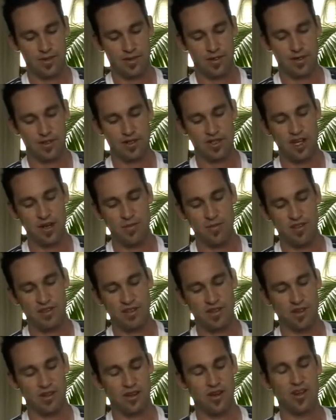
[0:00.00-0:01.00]
the cheapest
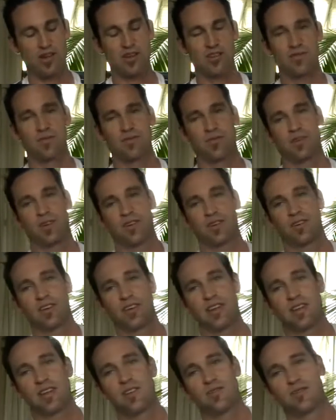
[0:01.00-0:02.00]
of the lot I got
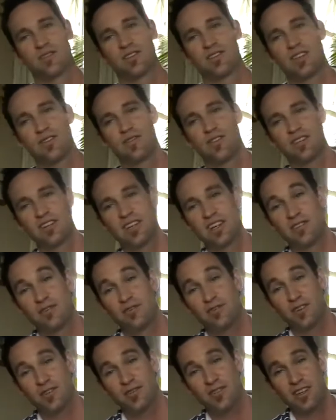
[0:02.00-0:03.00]
here, it was
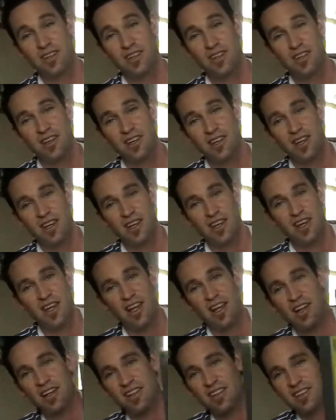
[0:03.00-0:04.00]
$17.50,
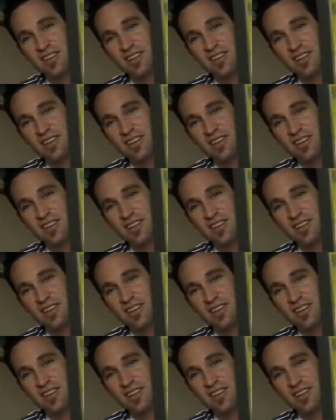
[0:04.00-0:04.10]
and it's